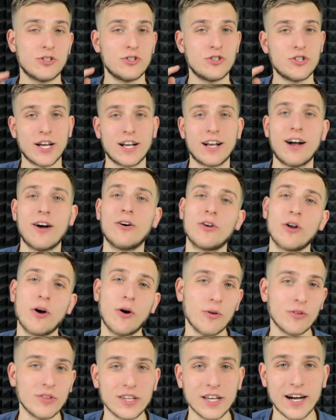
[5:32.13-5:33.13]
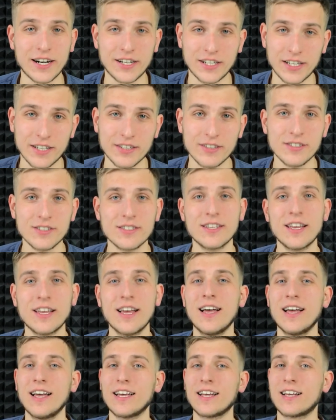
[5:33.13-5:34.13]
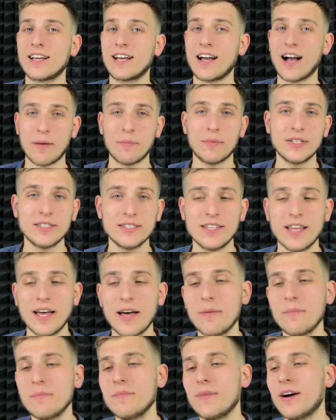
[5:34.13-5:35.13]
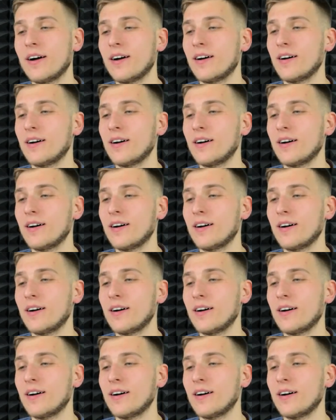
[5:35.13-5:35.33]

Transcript: check out all the articles, comment them,